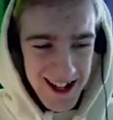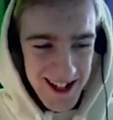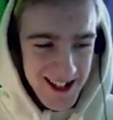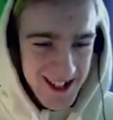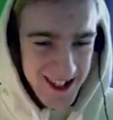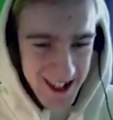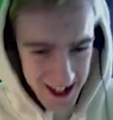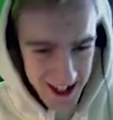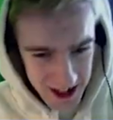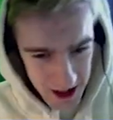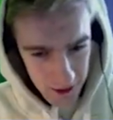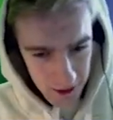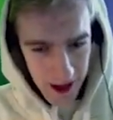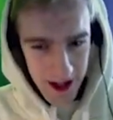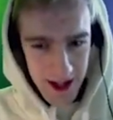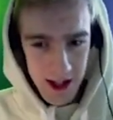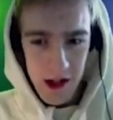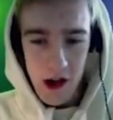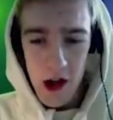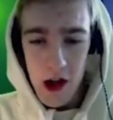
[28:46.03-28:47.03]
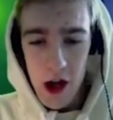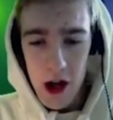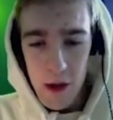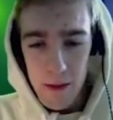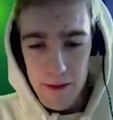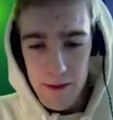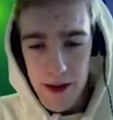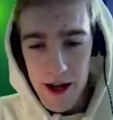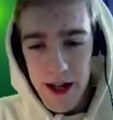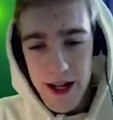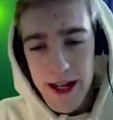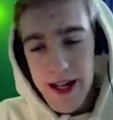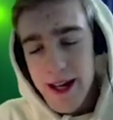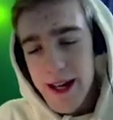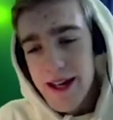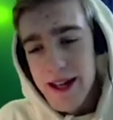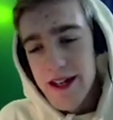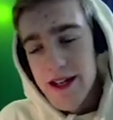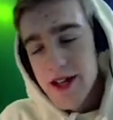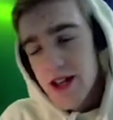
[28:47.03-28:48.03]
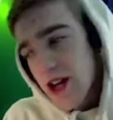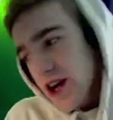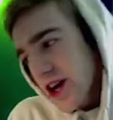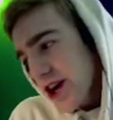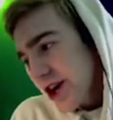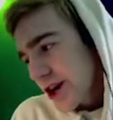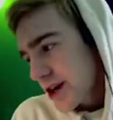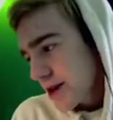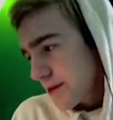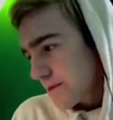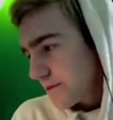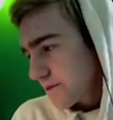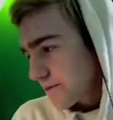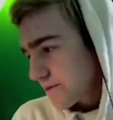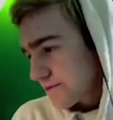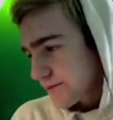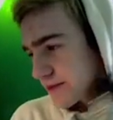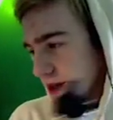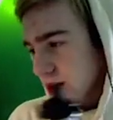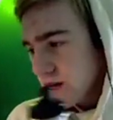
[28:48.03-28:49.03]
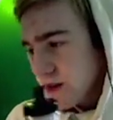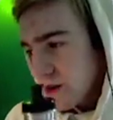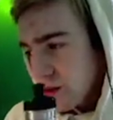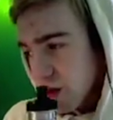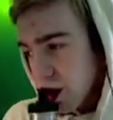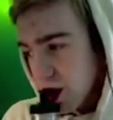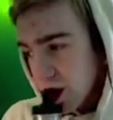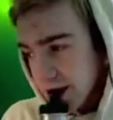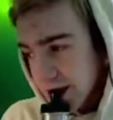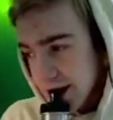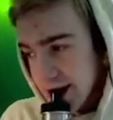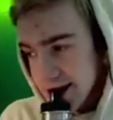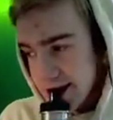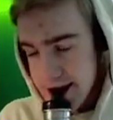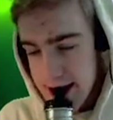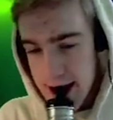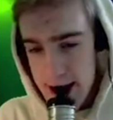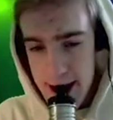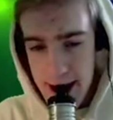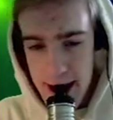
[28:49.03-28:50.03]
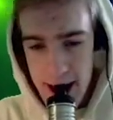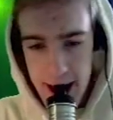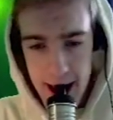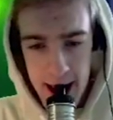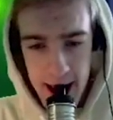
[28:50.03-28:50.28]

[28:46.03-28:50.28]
six oh eight. Yup. Monkey King's good. What can I say?